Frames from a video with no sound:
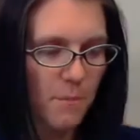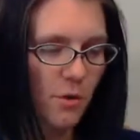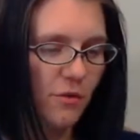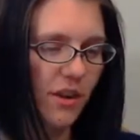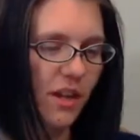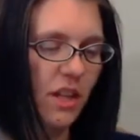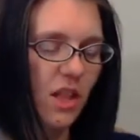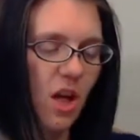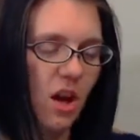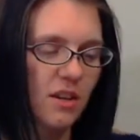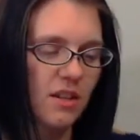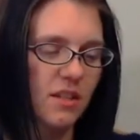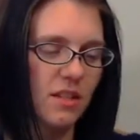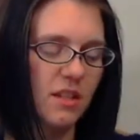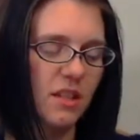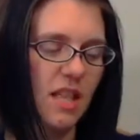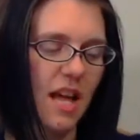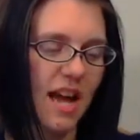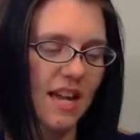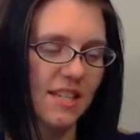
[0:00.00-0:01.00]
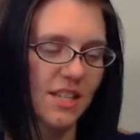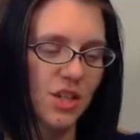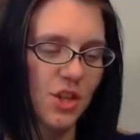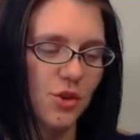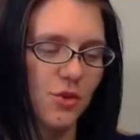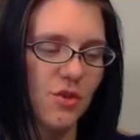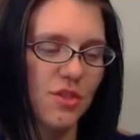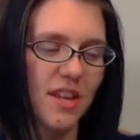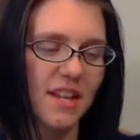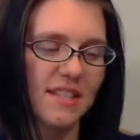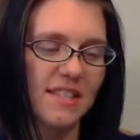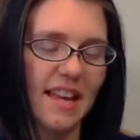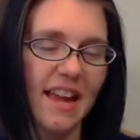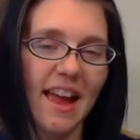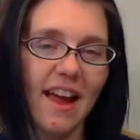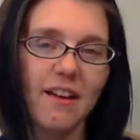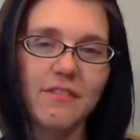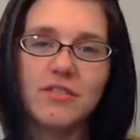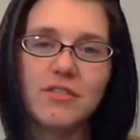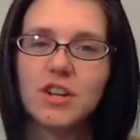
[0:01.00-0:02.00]
Moving along to the last two things
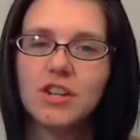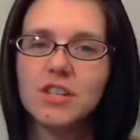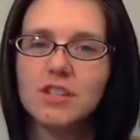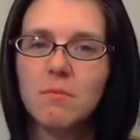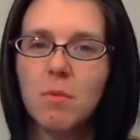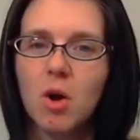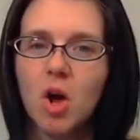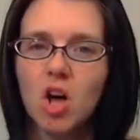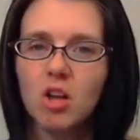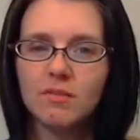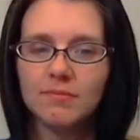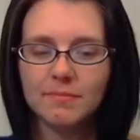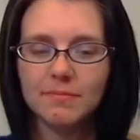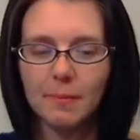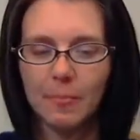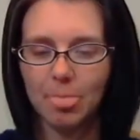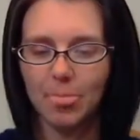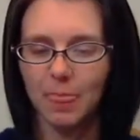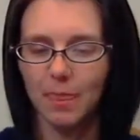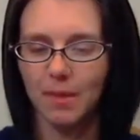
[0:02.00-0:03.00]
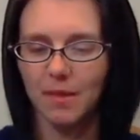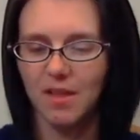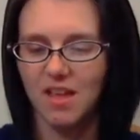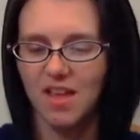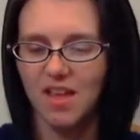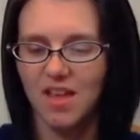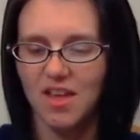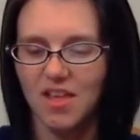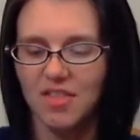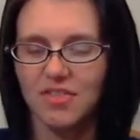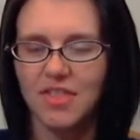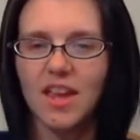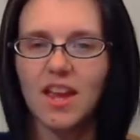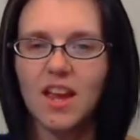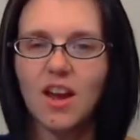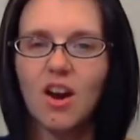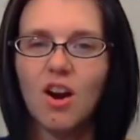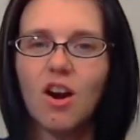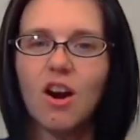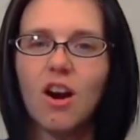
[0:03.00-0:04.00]
I have. They're small.
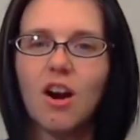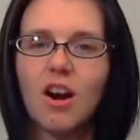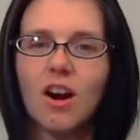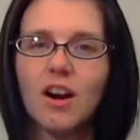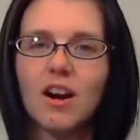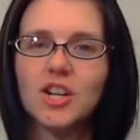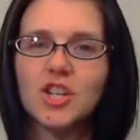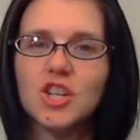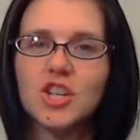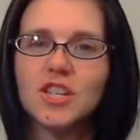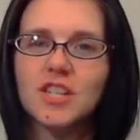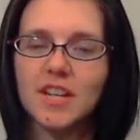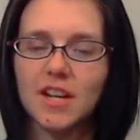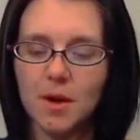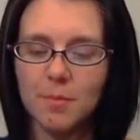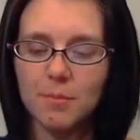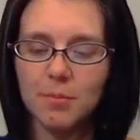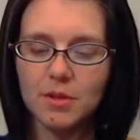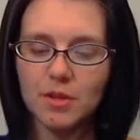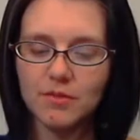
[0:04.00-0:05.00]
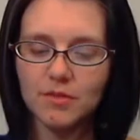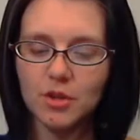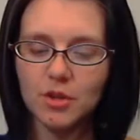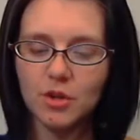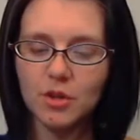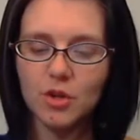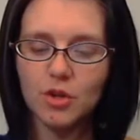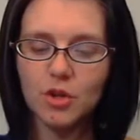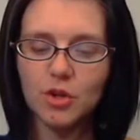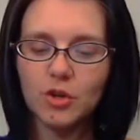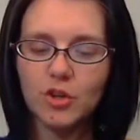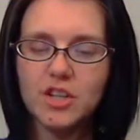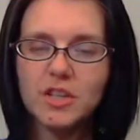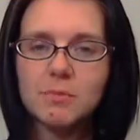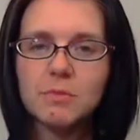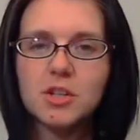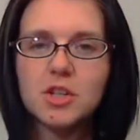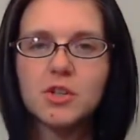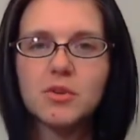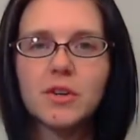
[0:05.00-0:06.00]
They are just a couple of little
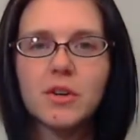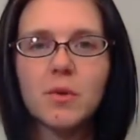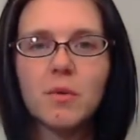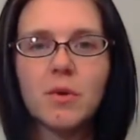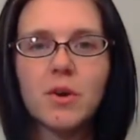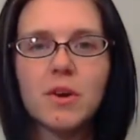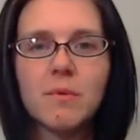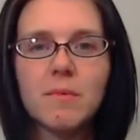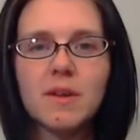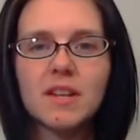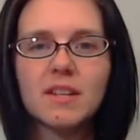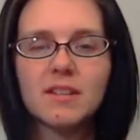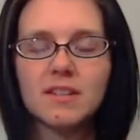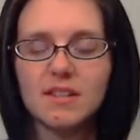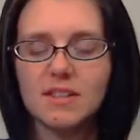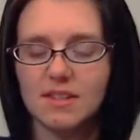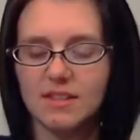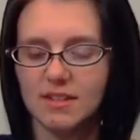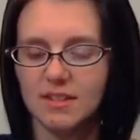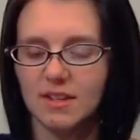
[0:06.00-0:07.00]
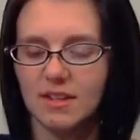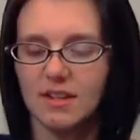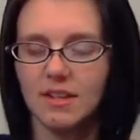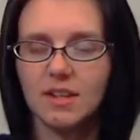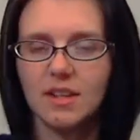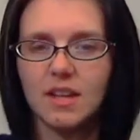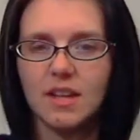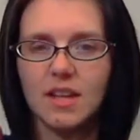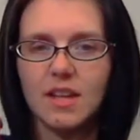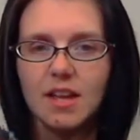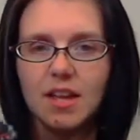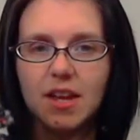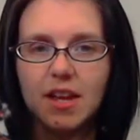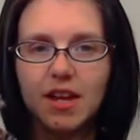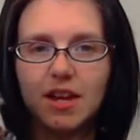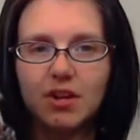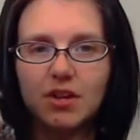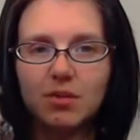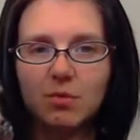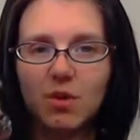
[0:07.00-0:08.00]
Christmas tree ornaments.
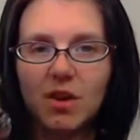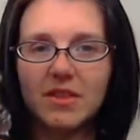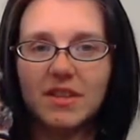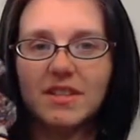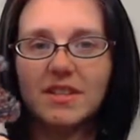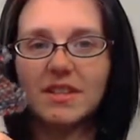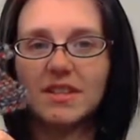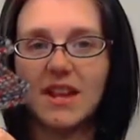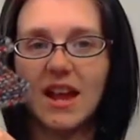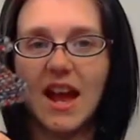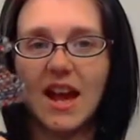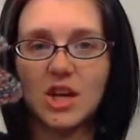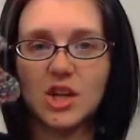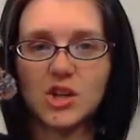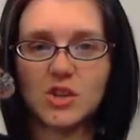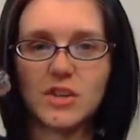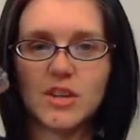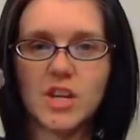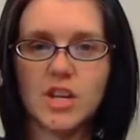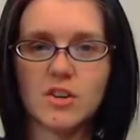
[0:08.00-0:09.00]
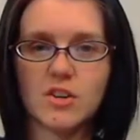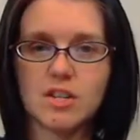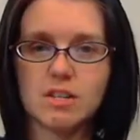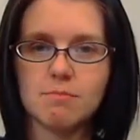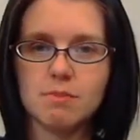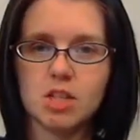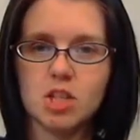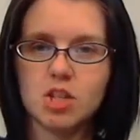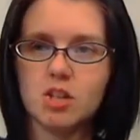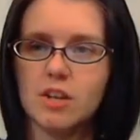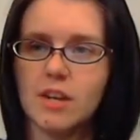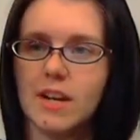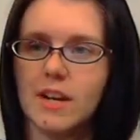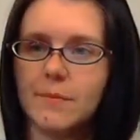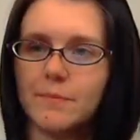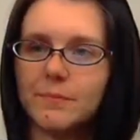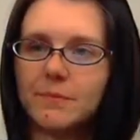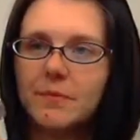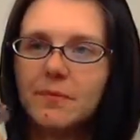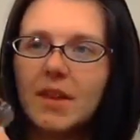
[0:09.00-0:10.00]
Here's one. This is actually a Christmas
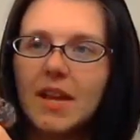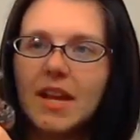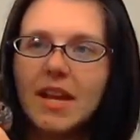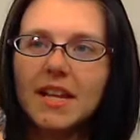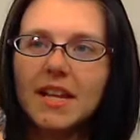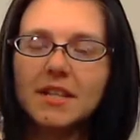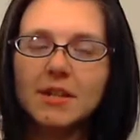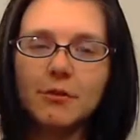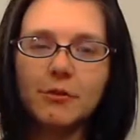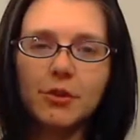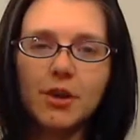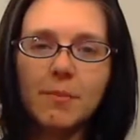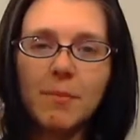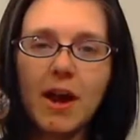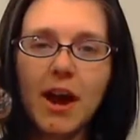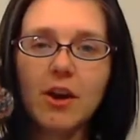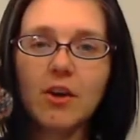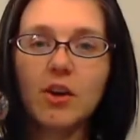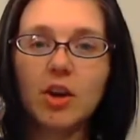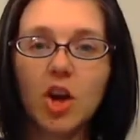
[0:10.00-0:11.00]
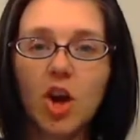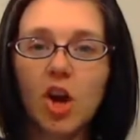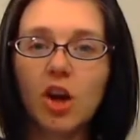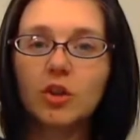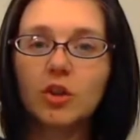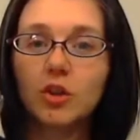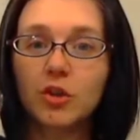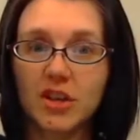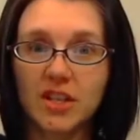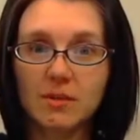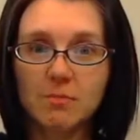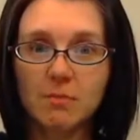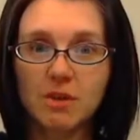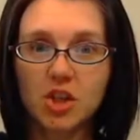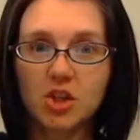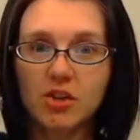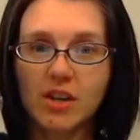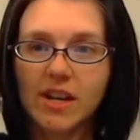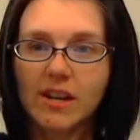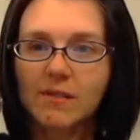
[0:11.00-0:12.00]
tree. It's a free pattern called
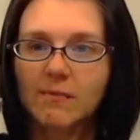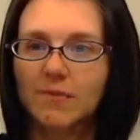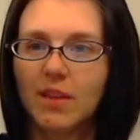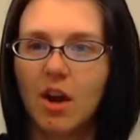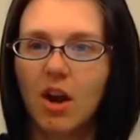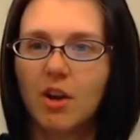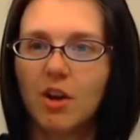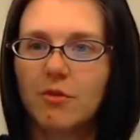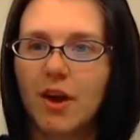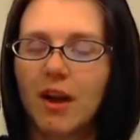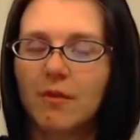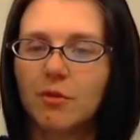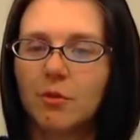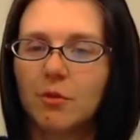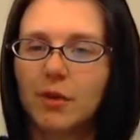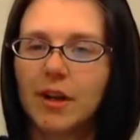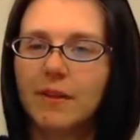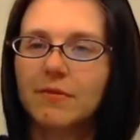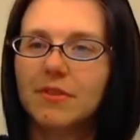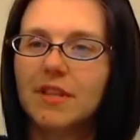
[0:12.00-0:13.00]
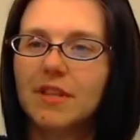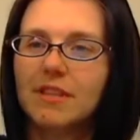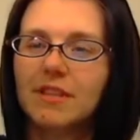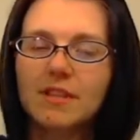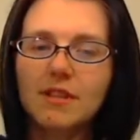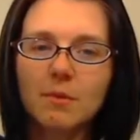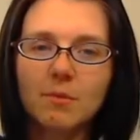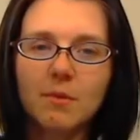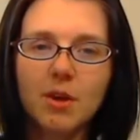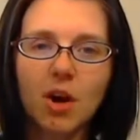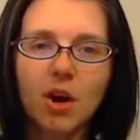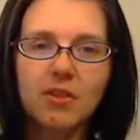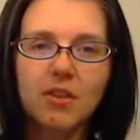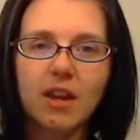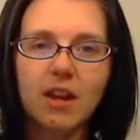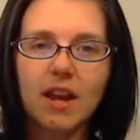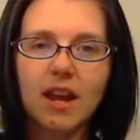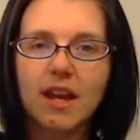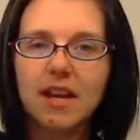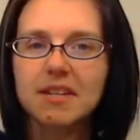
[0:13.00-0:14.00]
Christmas Tree on Ravelry. This is some
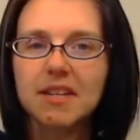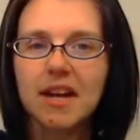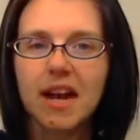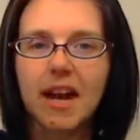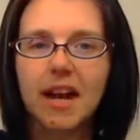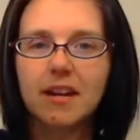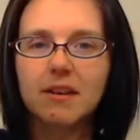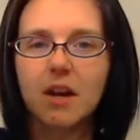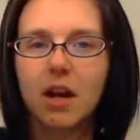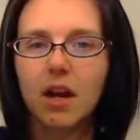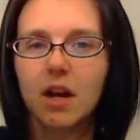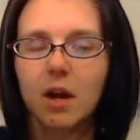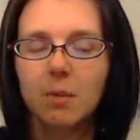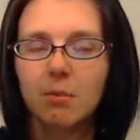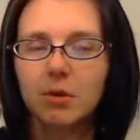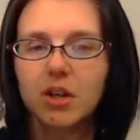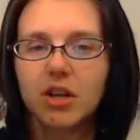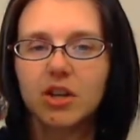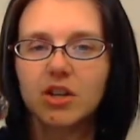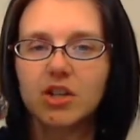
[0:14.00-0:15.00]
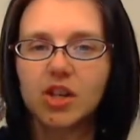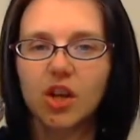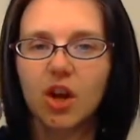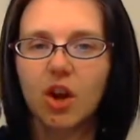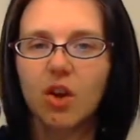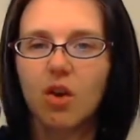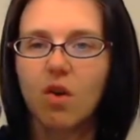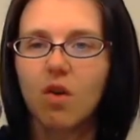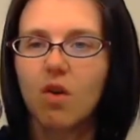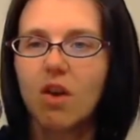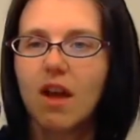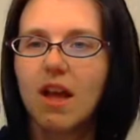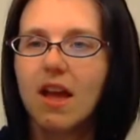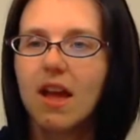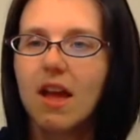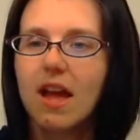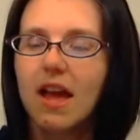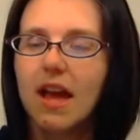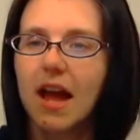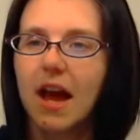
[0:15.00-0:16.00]
yarn that I dyed a couple years ago
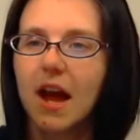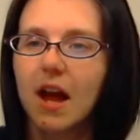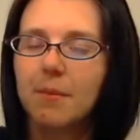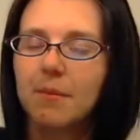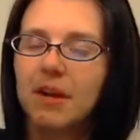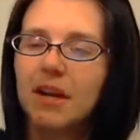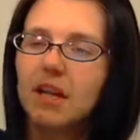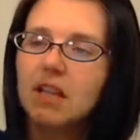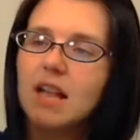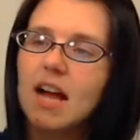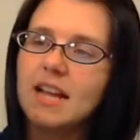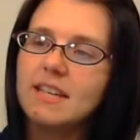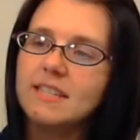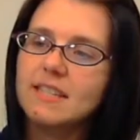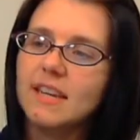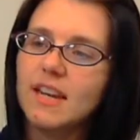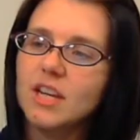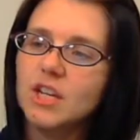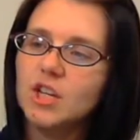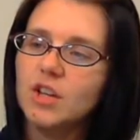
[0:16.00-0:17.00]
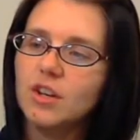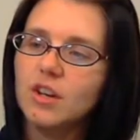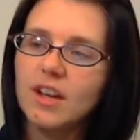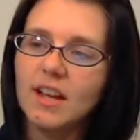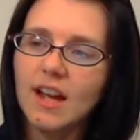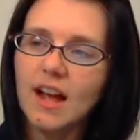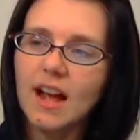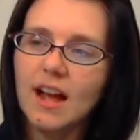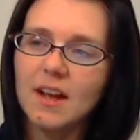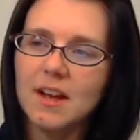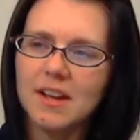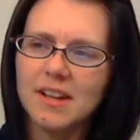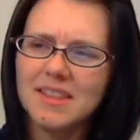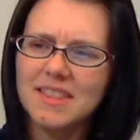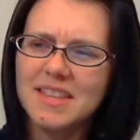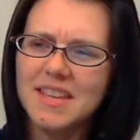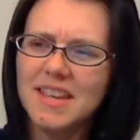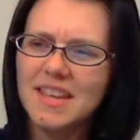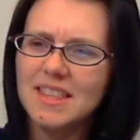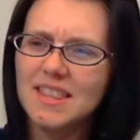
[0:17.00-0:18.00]
in a class that I took. I
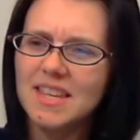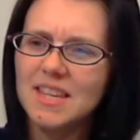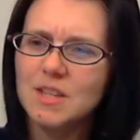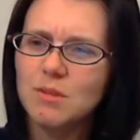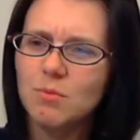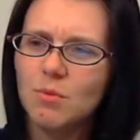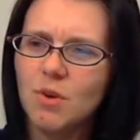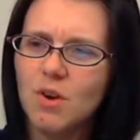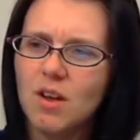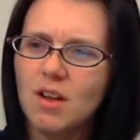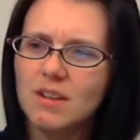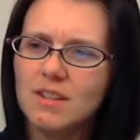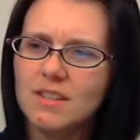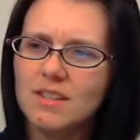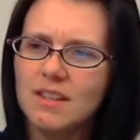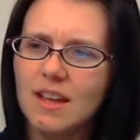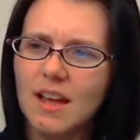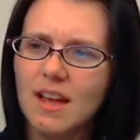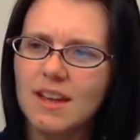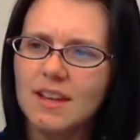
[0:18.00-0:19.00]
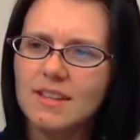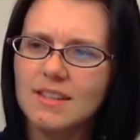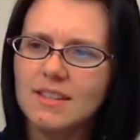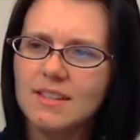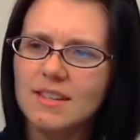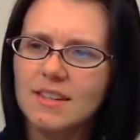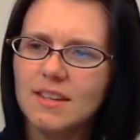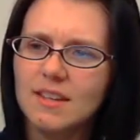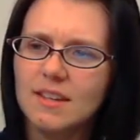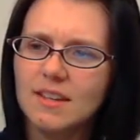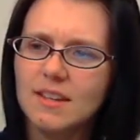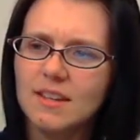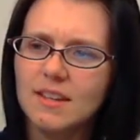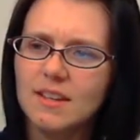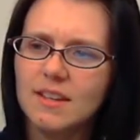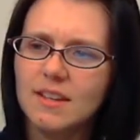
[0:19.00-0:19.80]
think these were on size